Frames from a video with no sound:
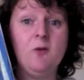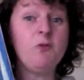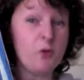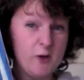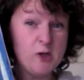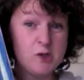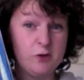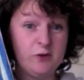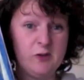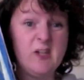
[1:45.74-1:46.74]

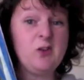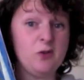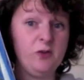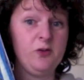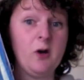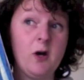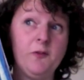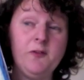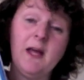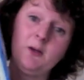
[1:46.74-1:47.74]
voracious eaters
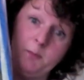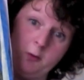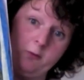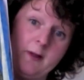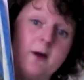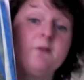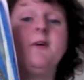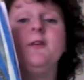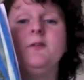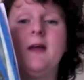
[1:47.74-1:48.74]
of
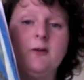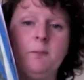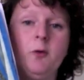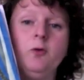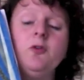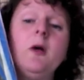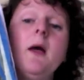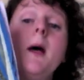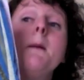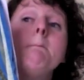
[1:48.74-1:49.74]
tadpoles,
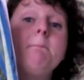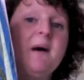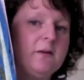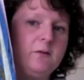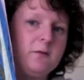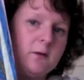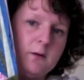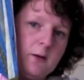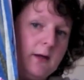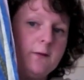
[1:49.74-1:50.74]
but
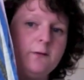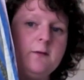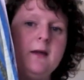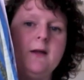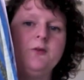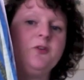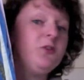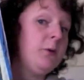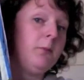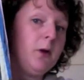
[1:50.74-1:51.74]
it's the other
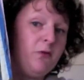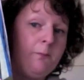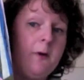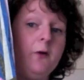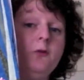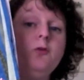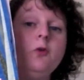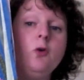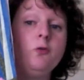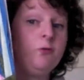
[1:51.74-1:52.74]
symbol of ponds,
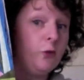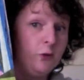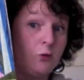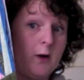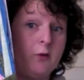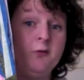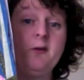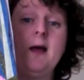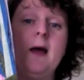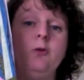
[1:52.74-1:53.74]
so for the
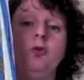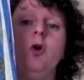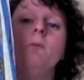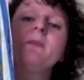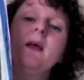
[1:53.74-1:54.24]
dragonfly I had to go.